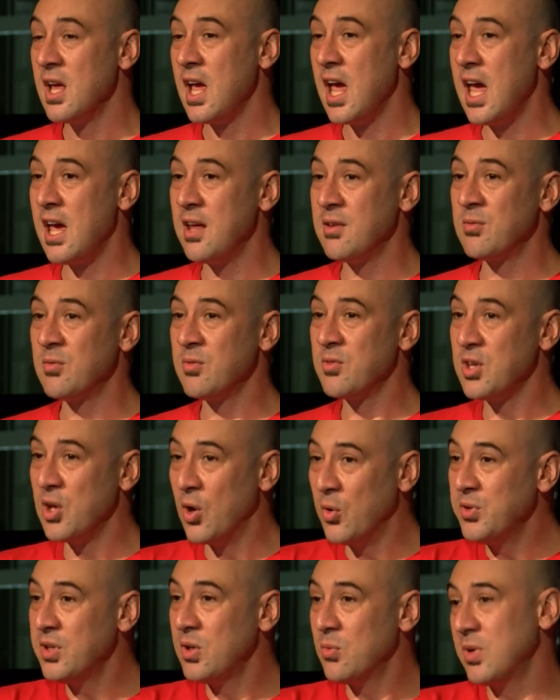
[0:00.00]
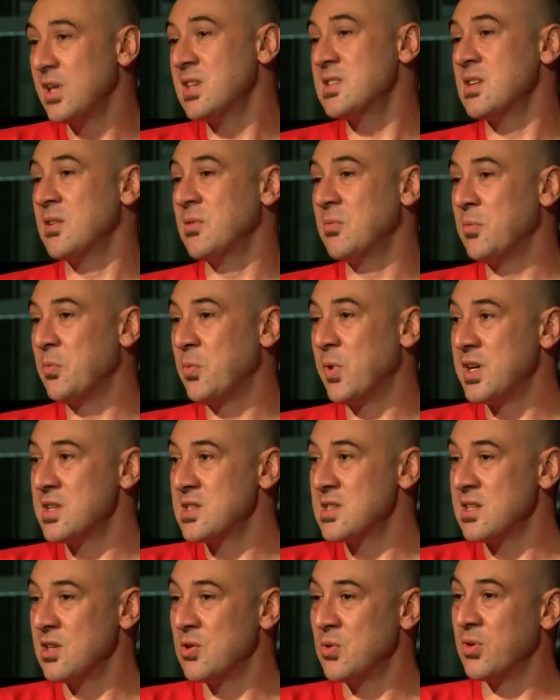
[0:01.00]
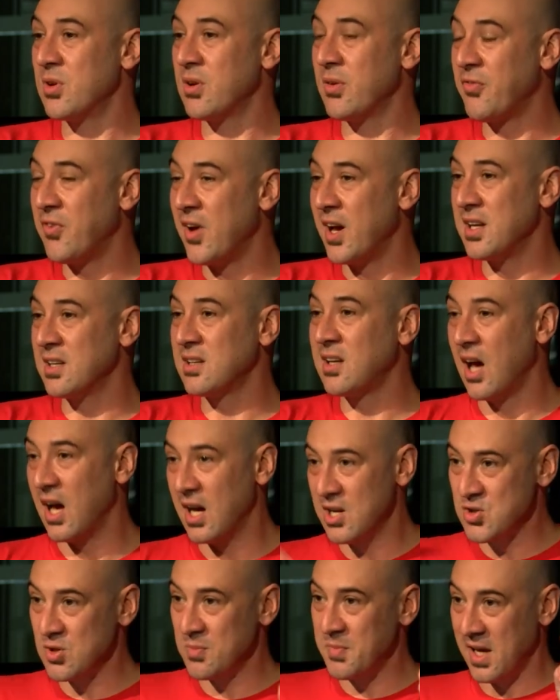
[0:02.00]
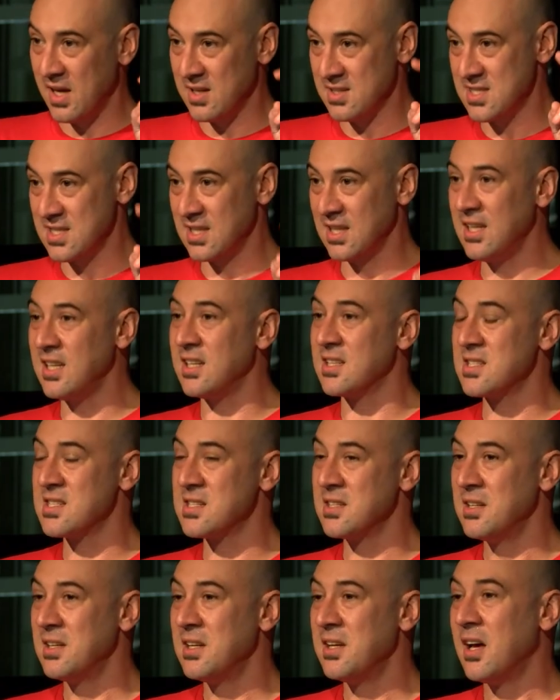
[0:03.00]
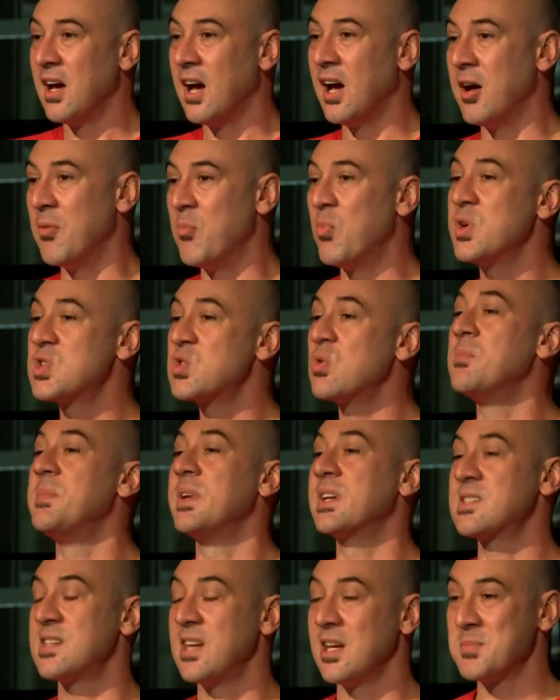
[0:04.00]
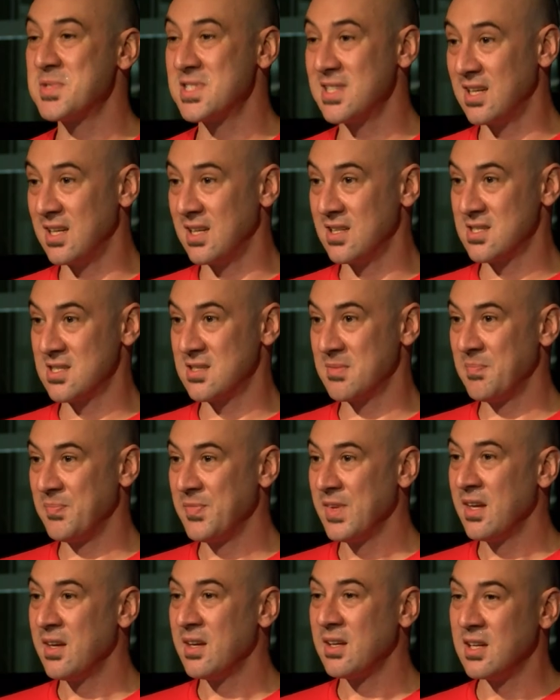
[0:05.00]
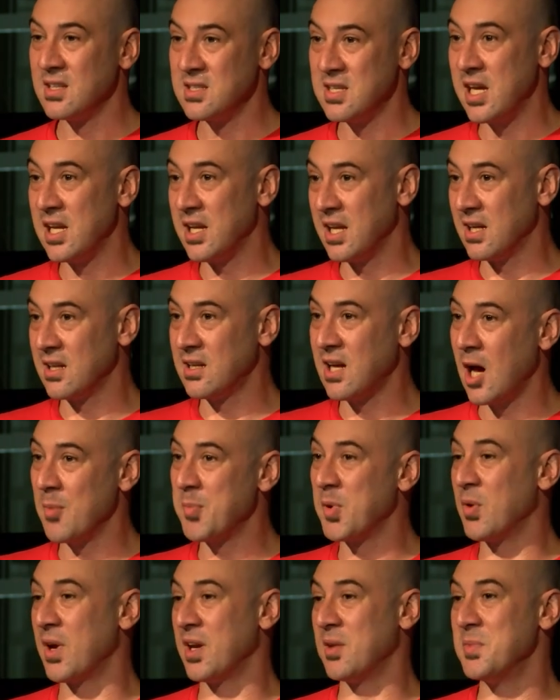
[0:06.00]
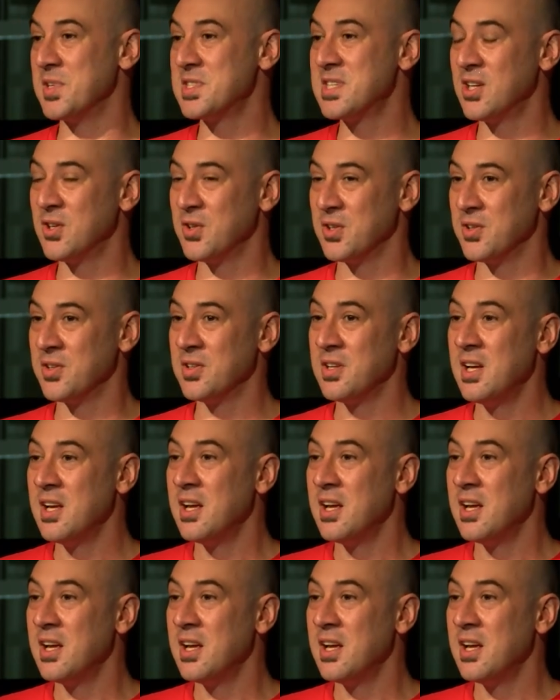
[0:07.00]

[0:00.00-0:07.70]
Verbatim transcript: And the only reason was in order to find contraband CDs, um, which were mixtape CDs containing copyrighted material.